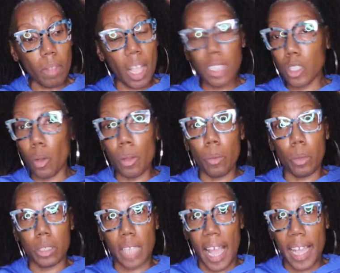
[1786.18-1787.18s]
so it
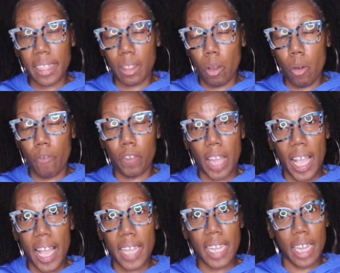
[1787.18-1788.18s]
was Atho
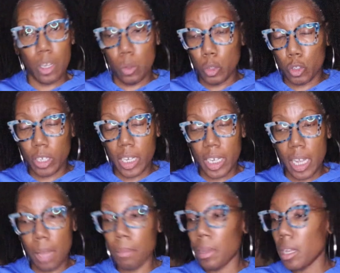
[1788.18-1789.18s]
fled and Uhtred and
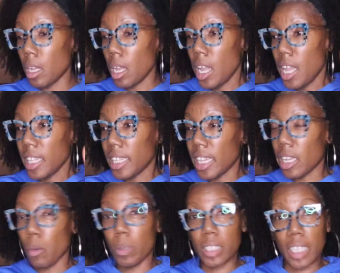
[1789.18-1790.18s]
them. Then
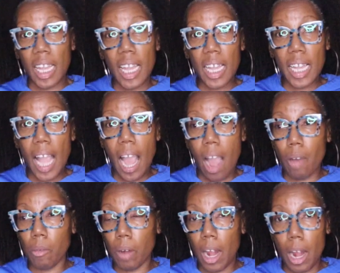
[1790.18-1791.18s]
it was King
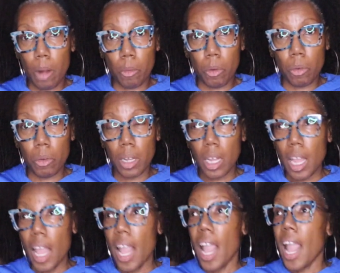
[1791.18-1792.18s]
How Harold.
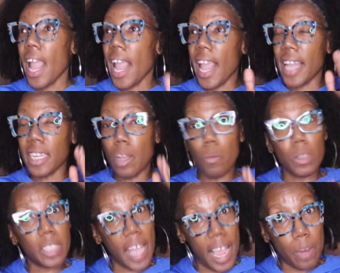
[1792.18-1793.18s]
And it
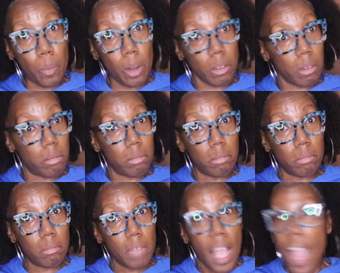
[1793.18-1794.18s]
was Edward
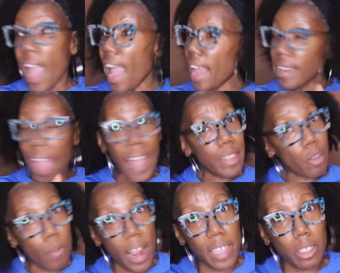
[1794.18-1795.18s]
and
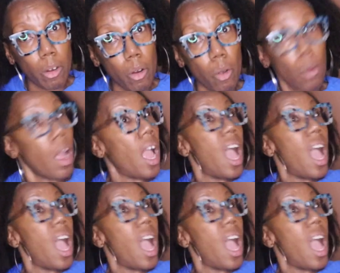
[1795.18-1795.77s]
Aethelred's crew.